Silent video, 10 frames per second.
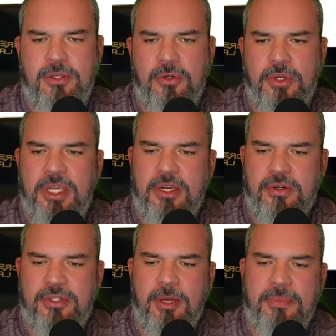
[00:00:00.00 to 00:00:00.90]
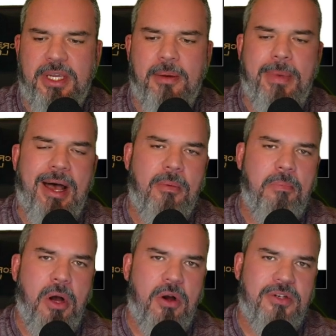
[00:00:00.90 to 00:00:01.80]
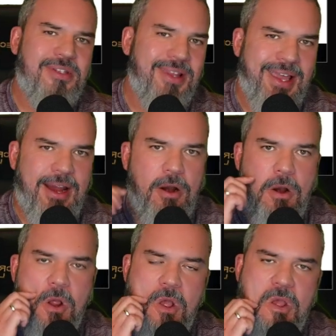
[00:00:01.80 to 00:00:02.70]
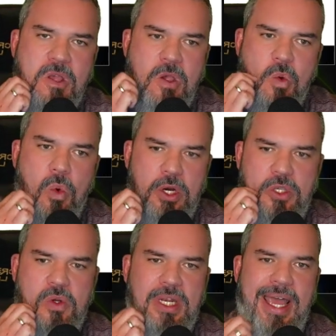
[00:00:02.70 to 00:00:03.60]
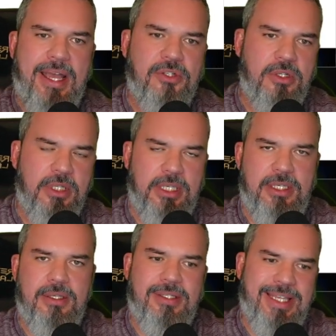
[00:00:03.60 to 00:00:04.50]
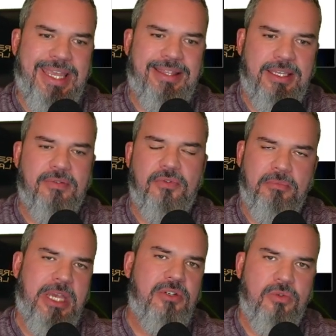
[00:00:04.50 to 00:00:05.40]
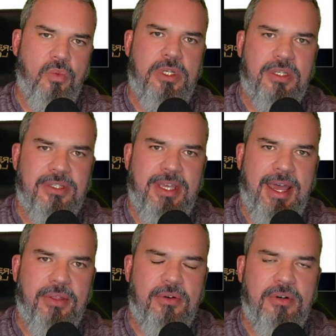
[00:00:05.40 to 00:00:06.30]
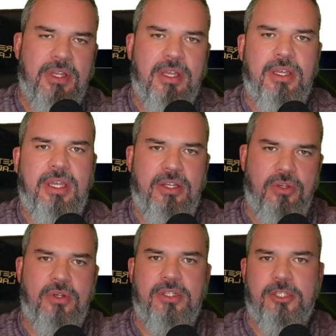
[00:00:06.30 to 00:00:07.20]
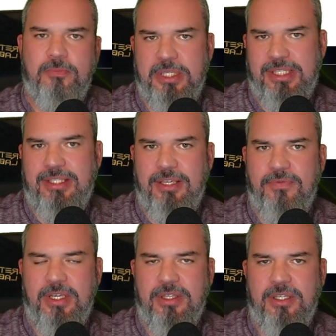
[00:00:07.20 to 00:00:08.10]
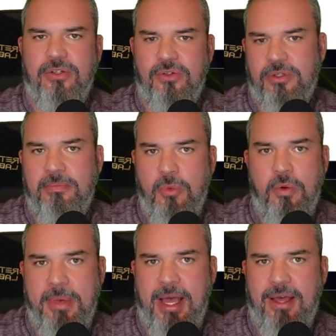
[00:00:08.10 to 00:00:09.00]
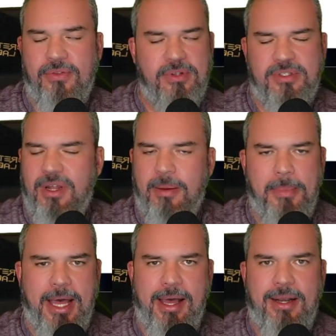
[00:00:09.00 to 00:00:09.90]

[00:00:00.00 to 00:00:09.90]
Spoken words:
hear something about Barnes layer, where you can actually take the information we just gathered and you can specifically do some more math. It's not bad.